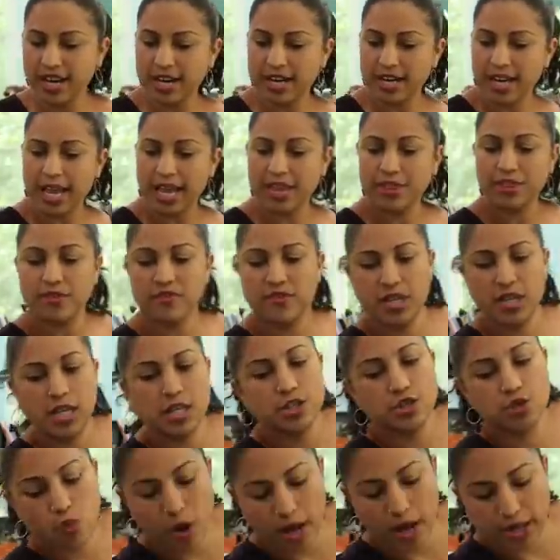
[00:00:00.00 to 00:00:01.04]
at an eighth of an
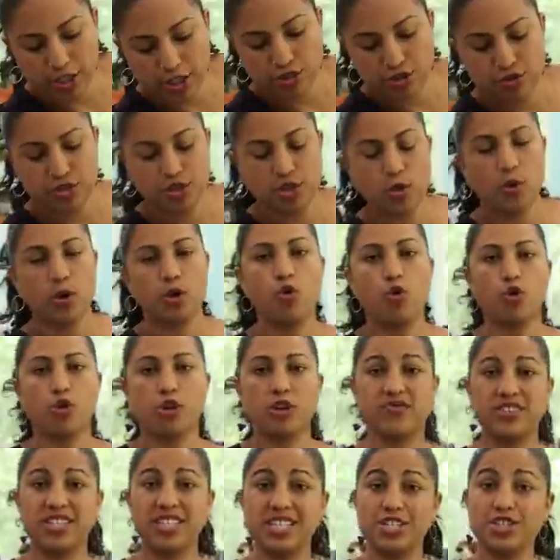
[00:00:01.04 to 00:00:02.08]
inch, why did you sew a
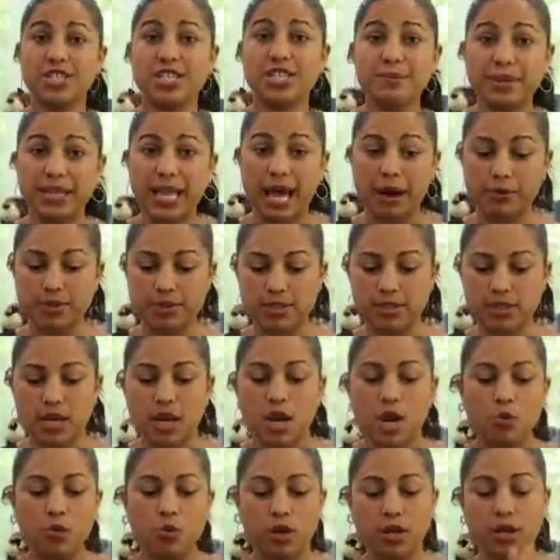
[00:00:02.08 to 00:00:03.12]
quarter of an inch seam allowance?
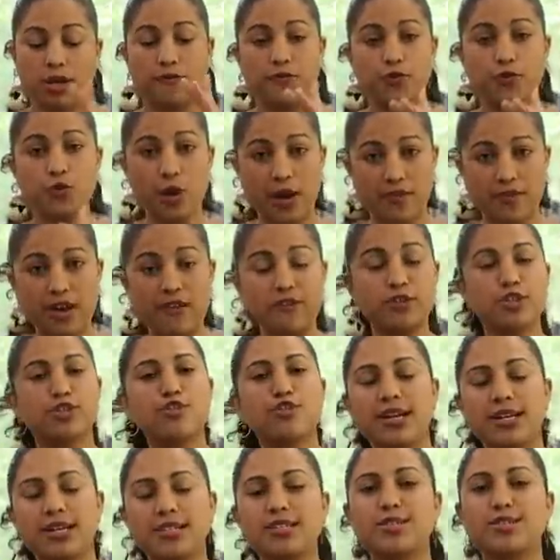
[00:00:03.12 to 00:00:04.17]
Well, if you have ever
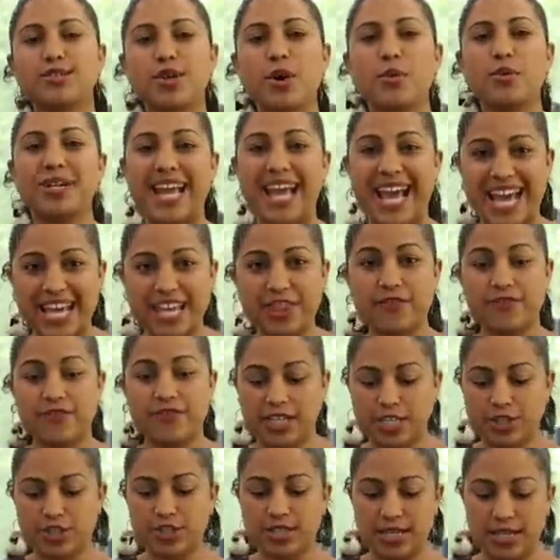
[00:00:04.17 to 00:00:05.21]
tried to sew an eighth of an
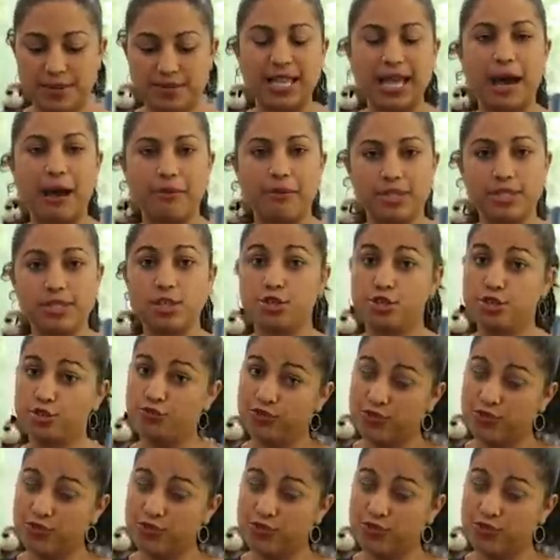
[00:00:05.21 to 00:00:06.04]
inch seam allowance, you